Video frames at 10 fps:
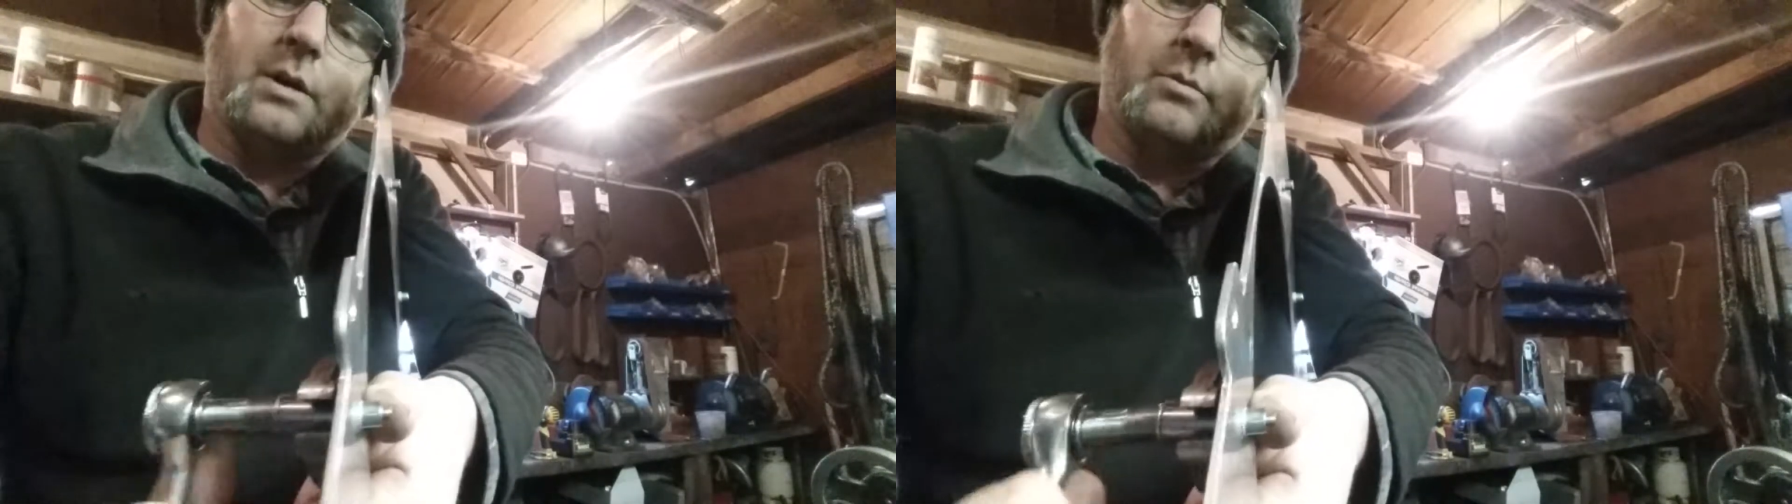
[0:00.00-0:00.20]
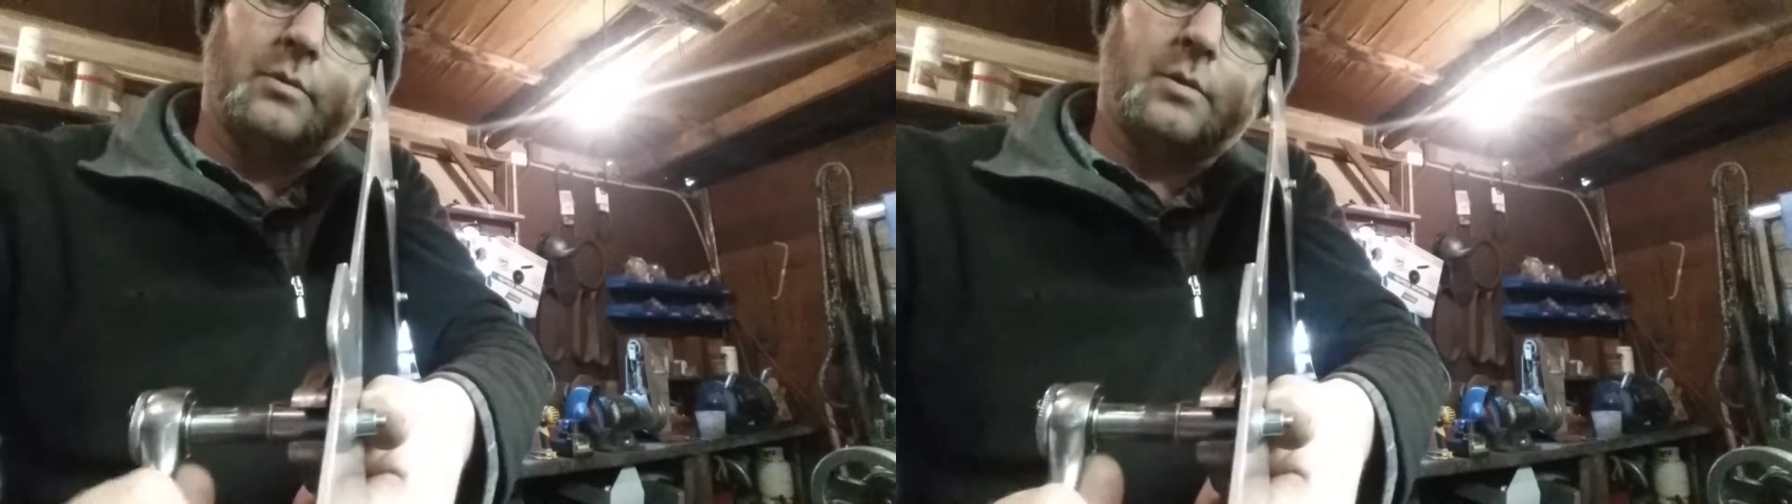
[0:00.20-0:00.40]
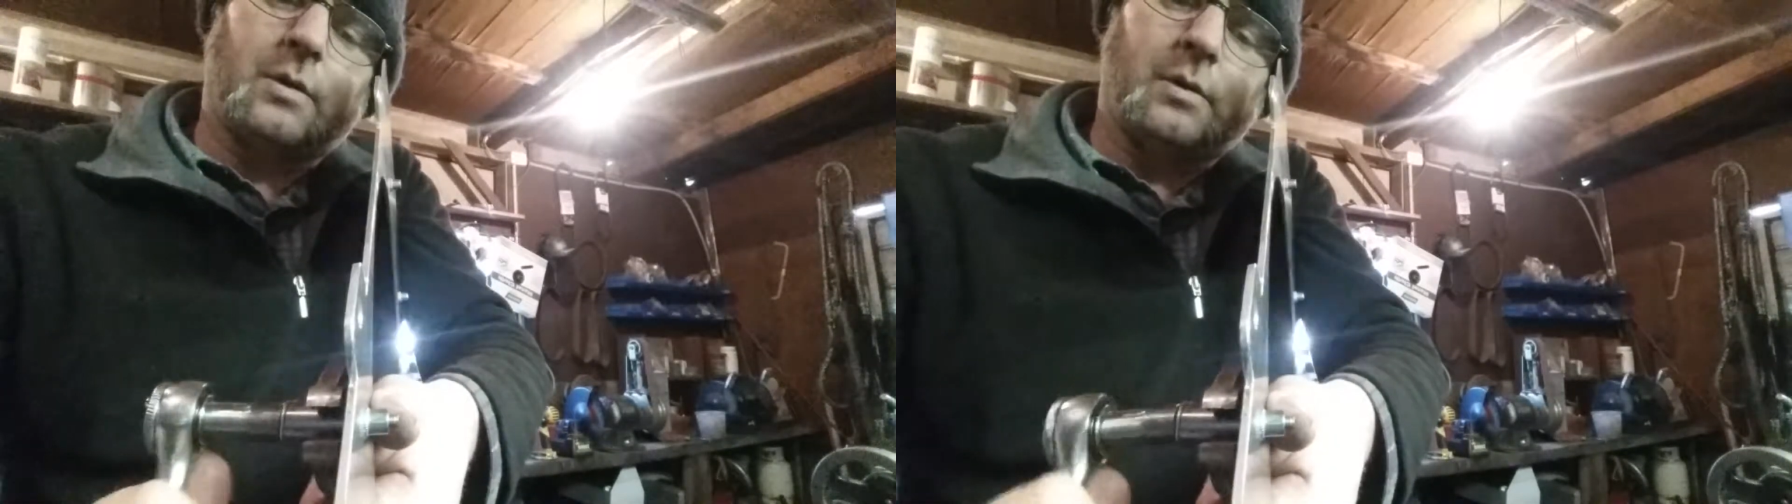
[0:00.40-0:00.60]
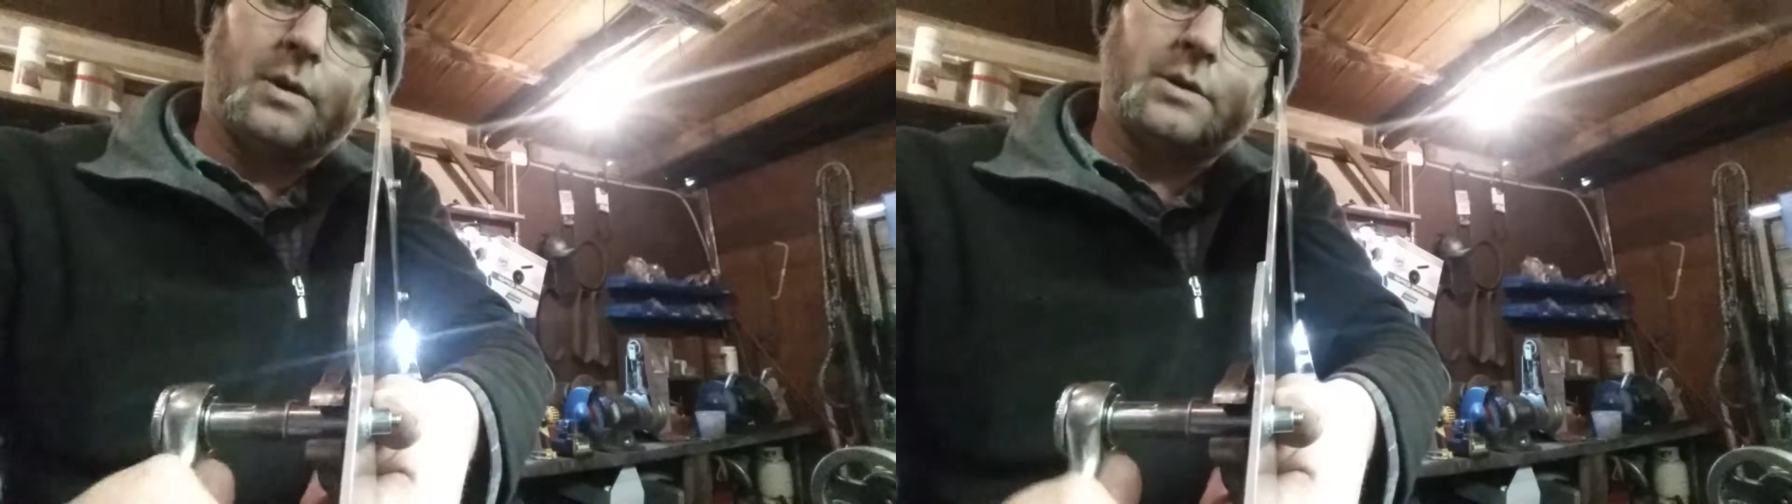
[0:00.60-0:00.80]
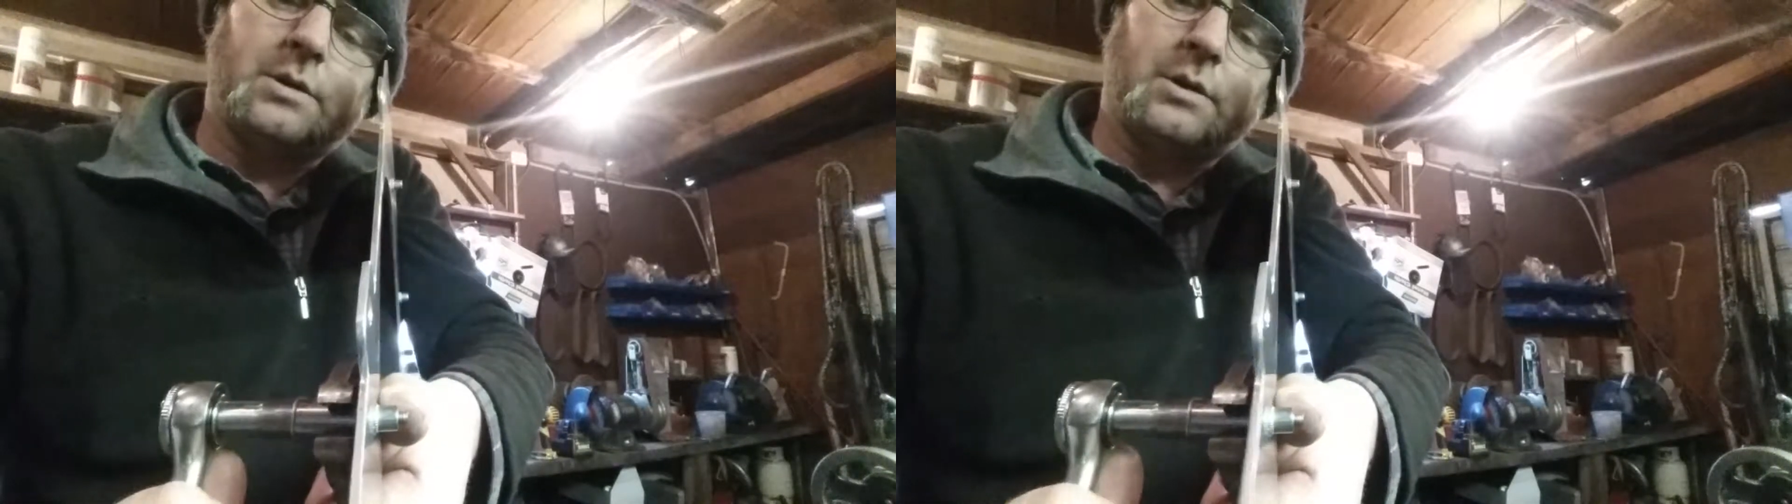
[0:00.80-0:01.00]
them,
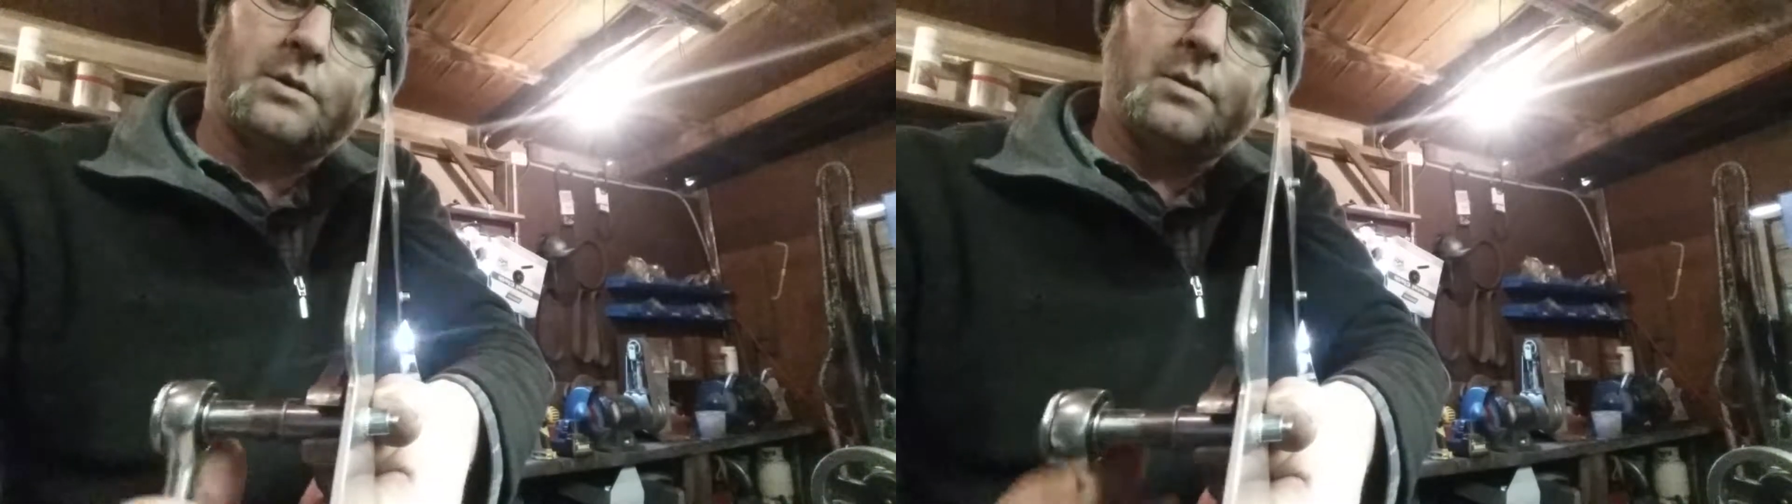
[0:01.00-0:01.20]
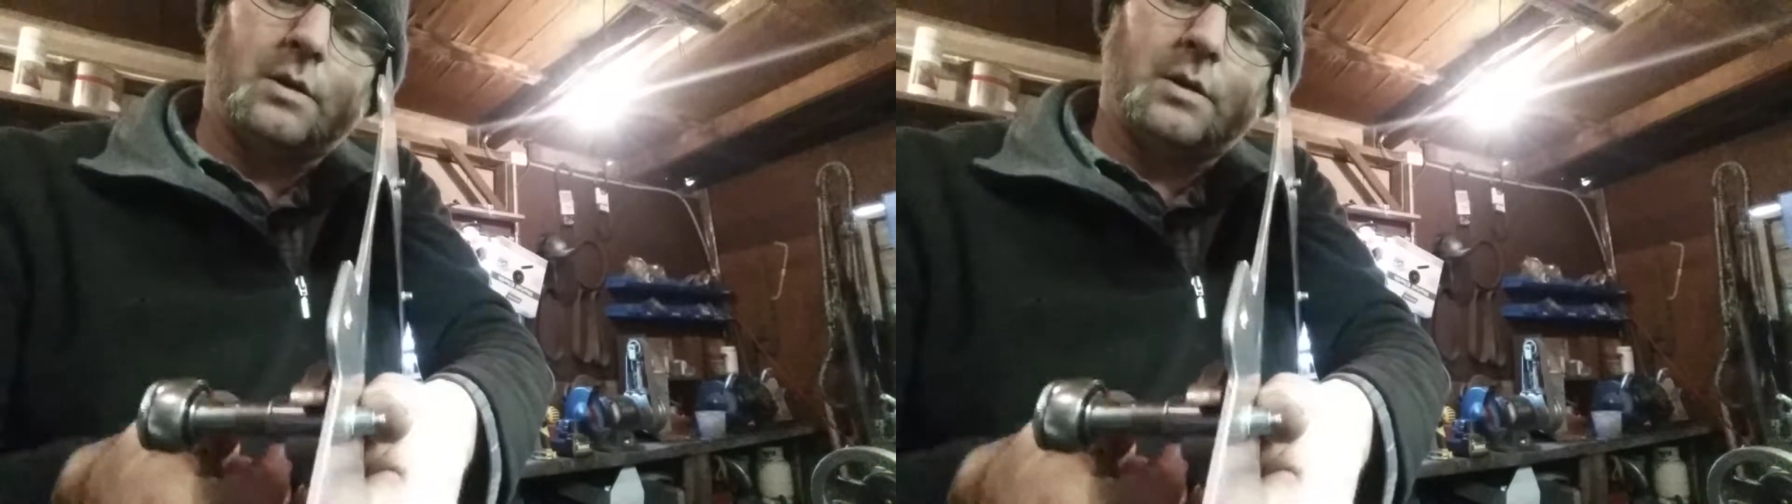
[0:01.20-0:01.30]
guys, just